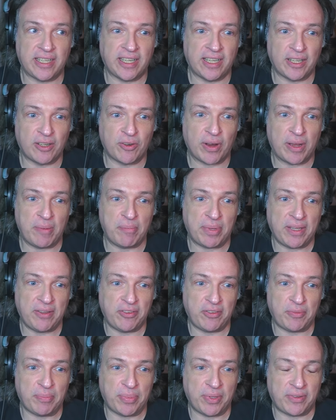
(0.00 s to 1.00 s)
a great
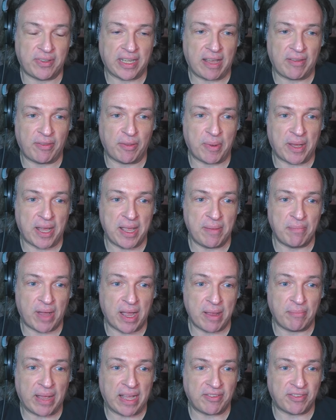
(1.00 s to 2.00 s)
piece put together by
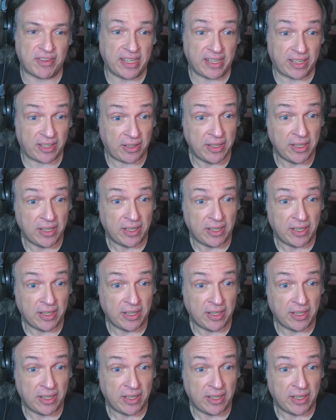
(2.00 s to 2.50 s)
Mike Masnick,